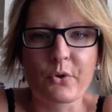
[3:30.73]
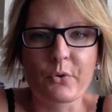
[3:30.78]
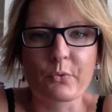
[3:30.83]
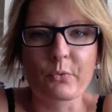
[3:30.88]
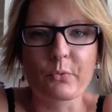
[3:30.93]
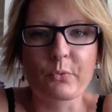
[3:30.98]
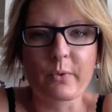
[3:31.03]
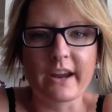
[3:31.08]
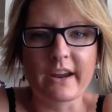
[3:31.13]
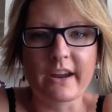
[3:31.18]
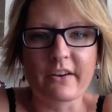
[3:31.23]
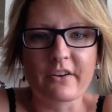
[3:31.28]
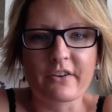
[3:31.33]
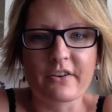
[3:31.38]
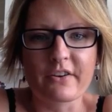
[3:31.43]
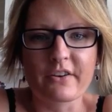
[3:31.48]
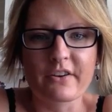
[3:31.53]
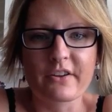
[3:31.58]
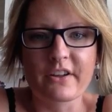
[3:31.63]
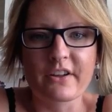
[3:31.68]

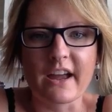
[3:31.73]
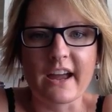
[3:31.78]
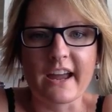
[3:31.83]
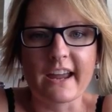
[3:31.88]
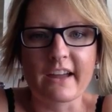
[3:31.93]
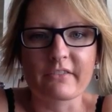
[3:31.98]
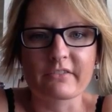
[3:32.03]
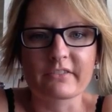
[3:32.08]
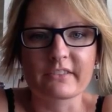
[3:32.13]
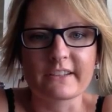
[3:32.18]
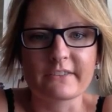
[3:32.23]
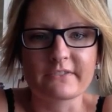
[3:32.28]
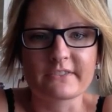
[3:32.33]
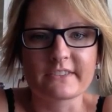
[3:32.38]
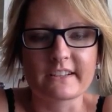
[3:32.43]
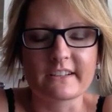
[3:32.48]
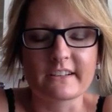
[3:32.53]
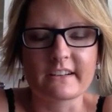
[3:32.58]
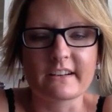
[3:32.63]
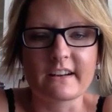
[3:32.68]
where I have
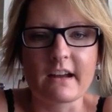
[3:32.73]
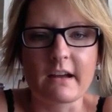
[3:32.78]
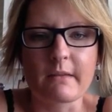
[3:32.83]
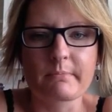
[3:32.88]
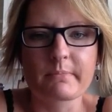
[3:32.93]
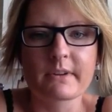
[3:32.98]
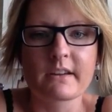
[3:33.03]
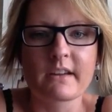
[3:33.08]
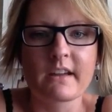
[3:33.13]
lifted it up.